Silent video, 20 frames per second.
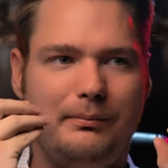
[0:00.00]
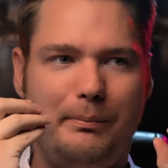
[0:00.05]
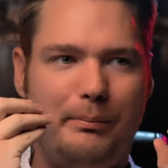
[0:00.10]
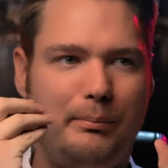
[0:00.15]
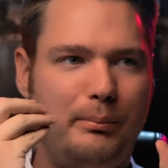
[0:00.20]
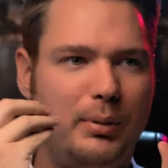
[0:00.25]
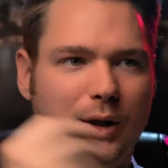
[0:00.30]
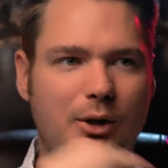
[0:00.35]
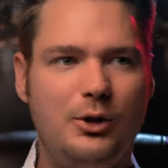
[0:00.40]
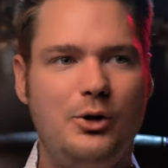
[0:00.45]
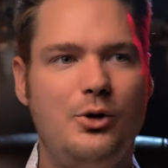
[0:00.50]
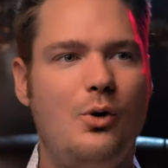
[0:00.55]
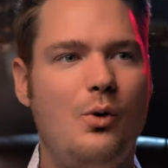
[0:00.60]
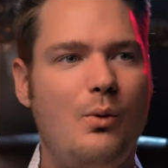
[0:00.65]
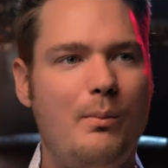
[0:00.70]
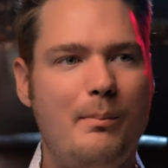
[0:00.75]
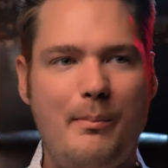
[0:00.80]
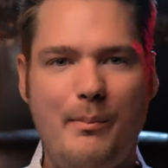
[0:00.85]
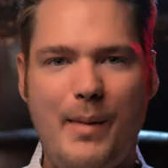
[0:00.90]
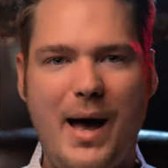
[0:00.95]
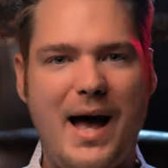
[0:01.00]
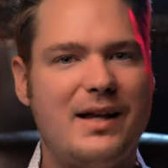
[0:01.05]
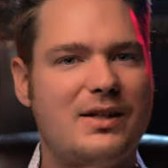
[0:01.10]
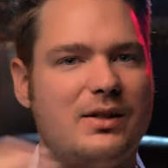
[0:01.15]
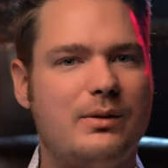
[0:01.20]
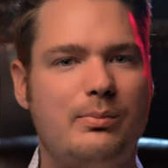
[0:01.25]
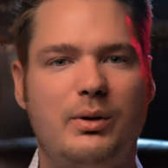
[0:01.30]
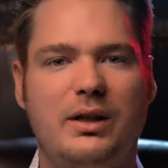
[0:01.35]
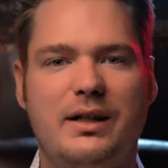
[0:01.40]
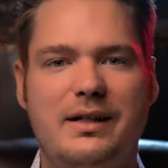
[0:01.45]
blue,
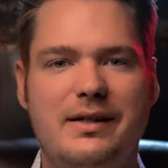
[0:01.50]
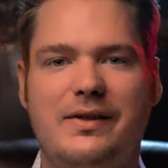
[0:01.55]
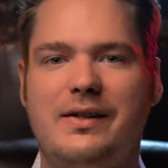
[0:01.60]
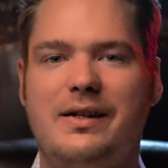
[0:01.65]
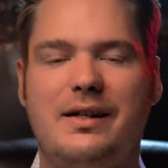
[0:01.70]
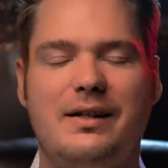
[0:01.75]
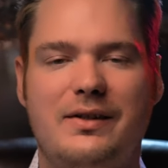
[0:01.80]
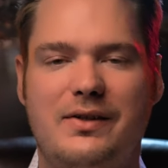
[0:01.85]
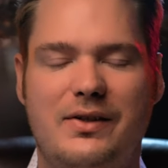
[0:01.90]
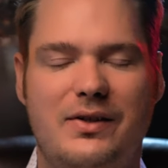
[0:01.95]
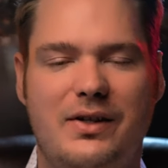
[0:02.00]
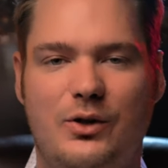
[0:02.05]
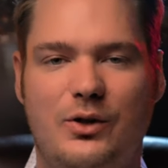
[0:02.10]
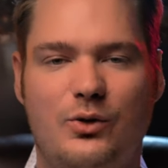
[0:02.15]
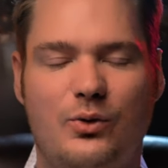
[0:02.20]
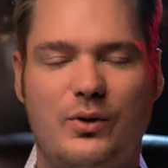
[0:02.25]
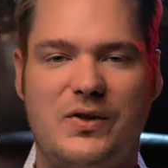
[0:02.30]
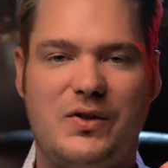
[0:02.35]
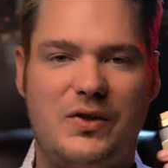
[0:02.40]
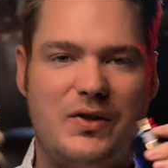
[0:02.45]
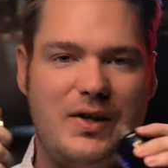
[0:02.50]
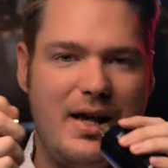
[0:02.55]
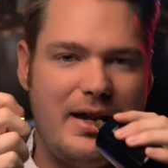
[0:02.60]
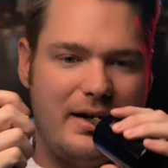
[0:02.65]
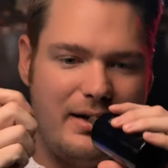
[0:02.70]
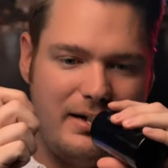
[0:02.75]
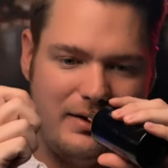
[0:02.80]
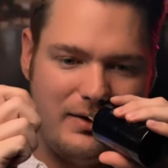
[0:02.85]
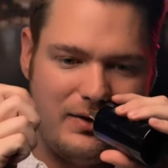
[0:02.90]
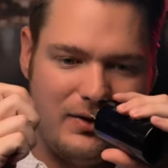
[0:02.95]
mass-pleasing citrus
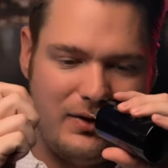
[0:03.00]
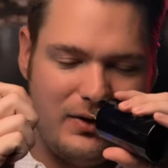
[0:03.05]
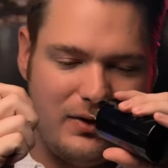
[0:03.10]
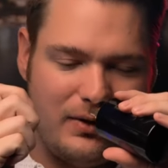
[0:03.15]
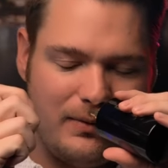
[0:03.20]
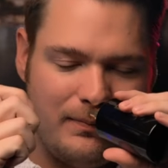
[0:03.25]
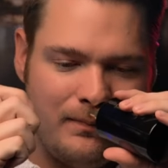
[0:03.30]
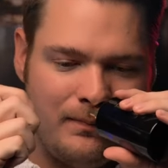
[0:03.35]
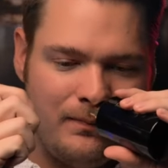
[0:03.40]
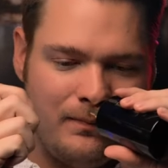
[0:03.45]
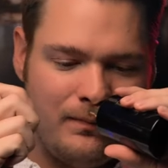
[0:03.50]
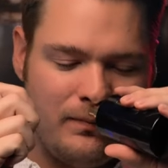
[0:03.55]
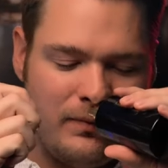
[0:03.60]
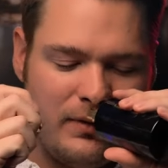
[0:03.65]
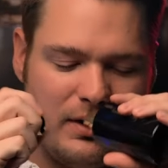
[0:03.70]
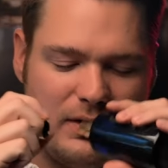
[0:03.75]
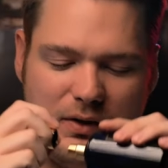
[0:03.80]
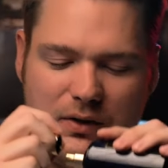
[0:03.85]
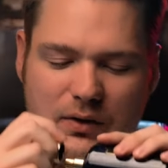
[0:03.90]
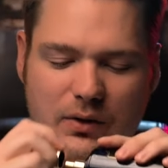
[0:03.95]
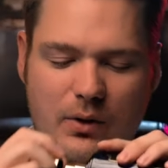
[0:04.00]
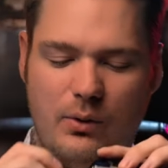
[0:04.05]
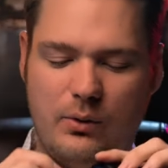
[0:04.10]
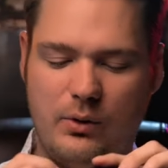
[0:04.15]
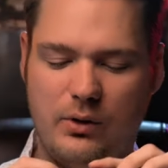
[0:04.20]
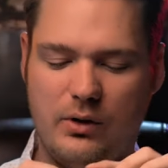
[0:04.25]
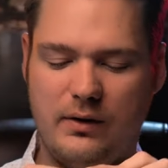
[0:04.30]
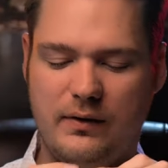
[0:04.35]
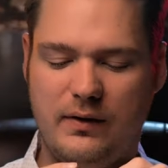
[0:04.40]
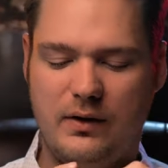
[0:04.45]
scent. It's just so
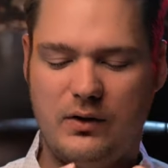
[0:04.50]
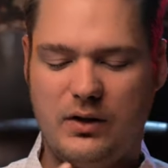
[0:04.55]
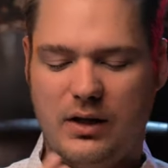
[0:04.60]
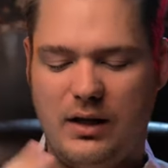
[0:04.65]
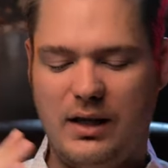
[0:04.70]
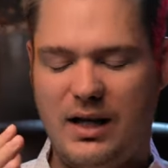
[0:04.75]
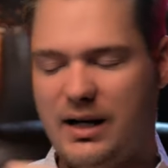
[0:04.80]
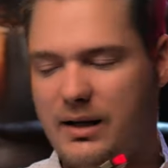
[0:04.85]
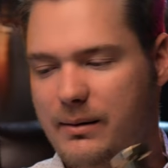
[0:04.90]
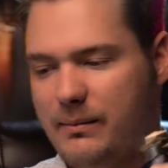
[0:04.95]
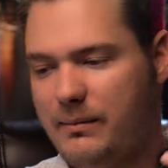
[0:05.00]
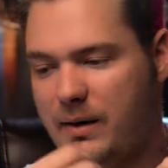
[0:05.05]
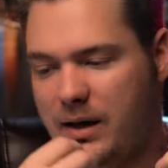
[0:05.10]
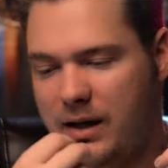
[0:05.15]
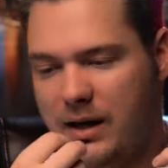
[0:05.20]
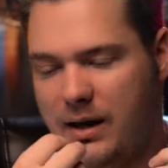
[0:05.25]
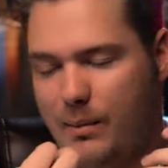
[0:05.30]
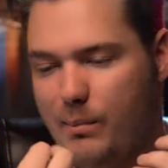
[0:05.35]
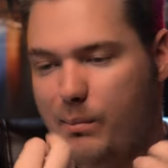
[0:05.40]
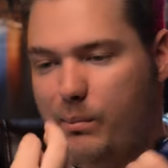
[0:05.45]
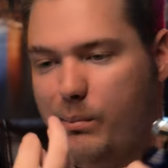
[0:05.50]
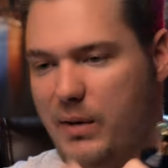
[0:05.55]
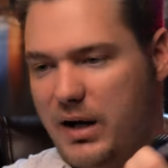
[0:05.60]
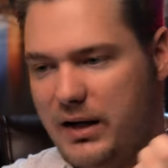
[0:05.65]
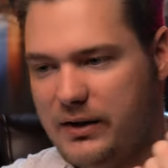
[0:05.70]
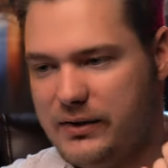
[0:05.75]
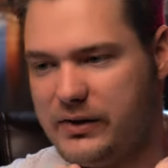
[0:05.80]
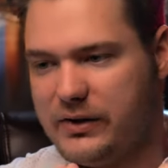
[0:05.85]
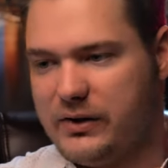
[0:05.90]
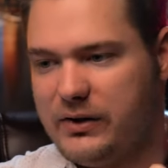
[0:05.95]
good. There's a lot of
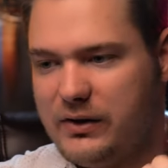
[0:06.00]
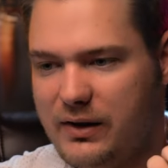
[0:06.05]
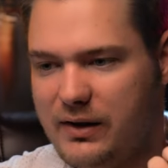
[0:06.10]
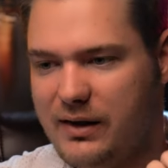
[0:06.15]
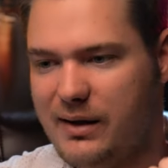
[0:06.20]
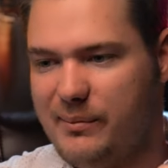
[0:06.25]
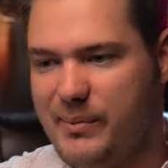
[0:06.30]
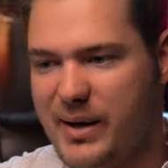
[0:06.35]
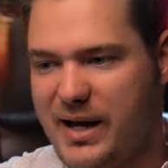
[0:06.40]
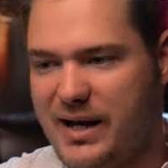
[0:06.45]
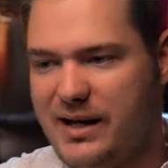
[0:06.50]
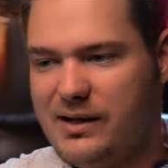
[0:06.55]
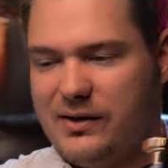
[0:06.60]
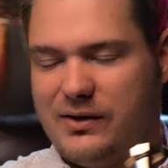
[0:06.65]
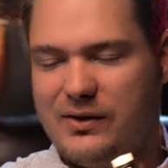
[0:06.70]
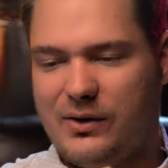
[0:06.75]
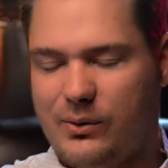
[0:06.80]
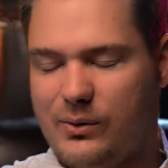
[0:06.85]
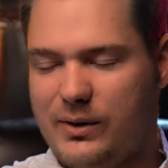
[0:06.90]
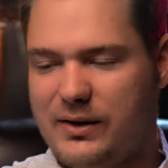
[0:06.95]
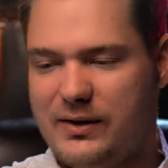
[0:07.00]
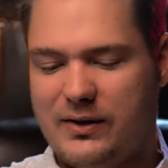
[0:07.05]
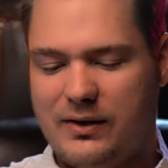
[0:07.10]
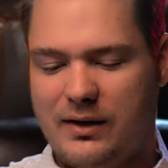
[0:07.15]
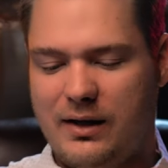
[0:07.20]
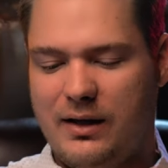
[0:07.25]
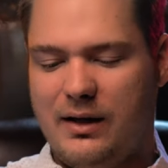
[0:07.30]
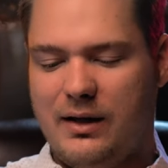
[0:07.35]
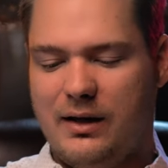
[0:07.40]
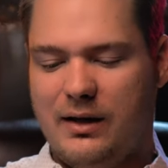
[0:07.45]
musks in the base, so it's
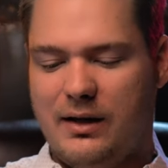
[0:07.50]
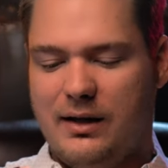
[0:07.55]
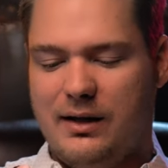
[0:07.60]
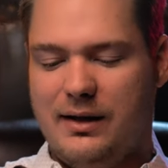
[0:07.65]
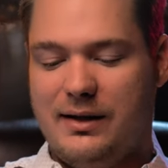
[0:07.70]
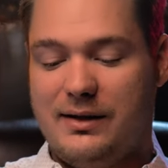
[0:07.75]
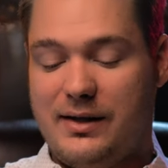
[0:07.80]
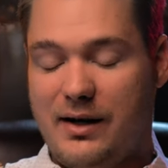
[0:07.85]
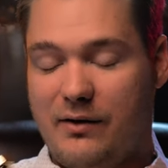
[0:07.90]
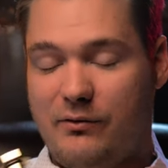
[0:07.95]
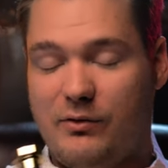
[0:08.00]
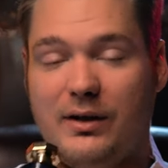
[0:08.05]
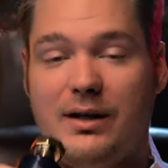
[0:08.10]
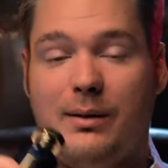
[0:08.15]
definitely a